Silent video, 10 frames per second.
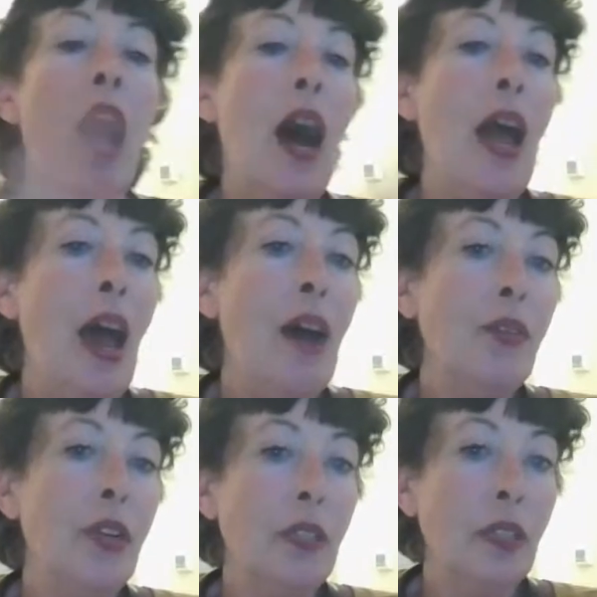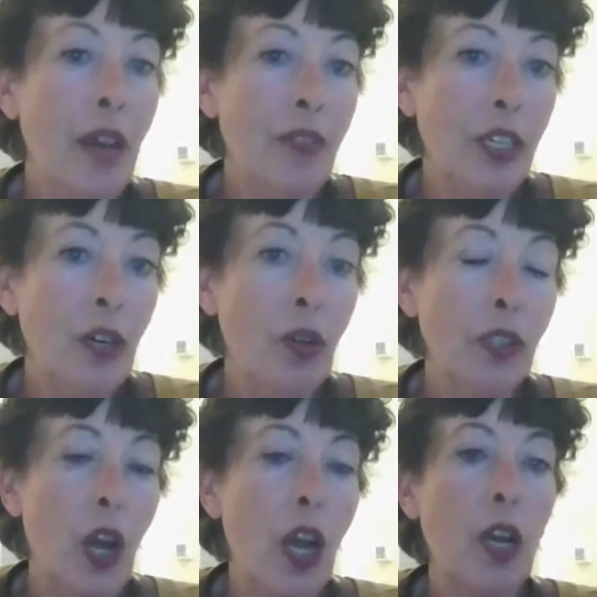I have an 11 year
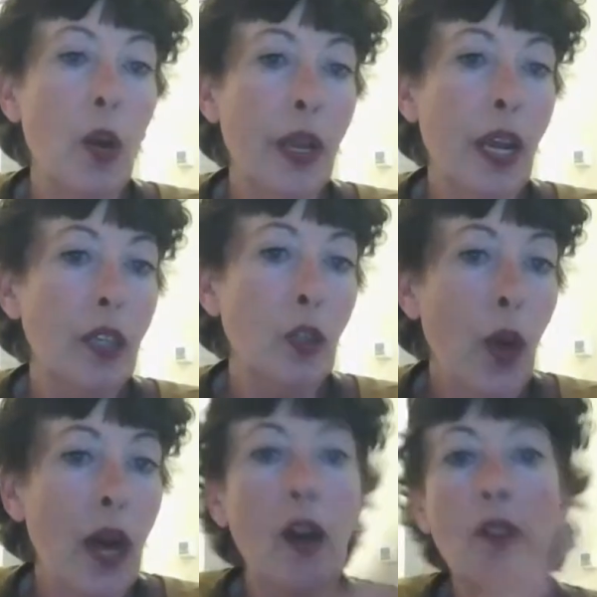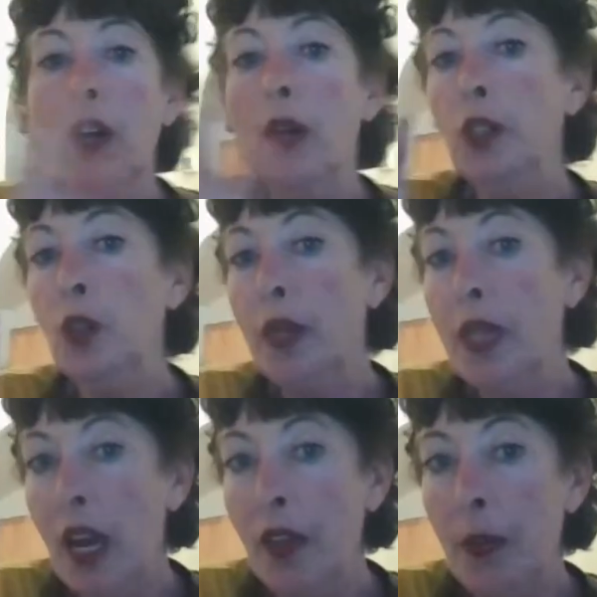old dog going on 12, goes to
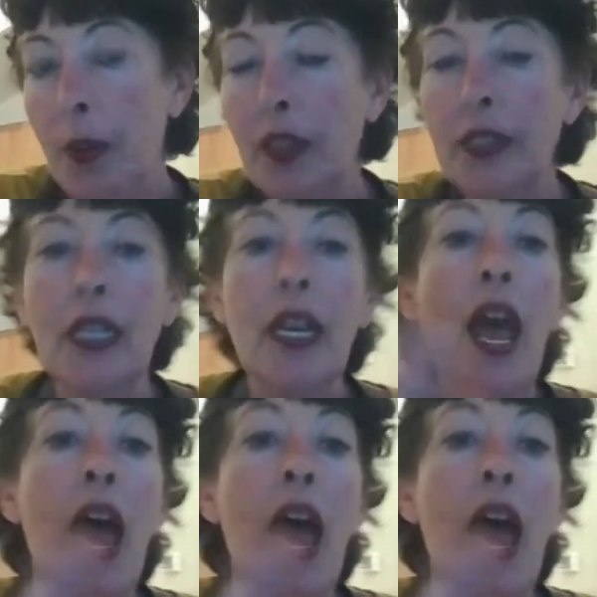another person.